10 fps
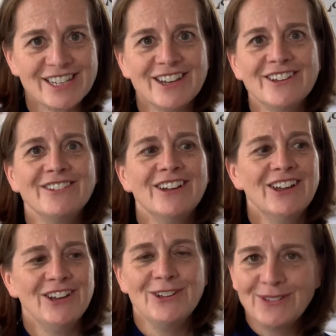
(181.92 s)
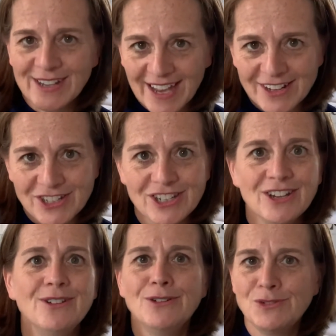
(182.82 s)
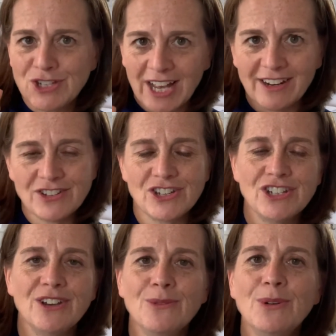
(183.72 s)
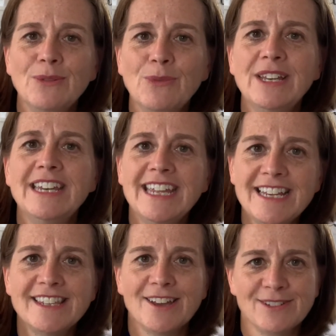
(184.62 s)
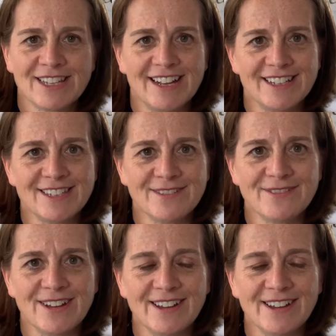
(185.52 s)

you, who gets you, who challenges you. We need those kinds of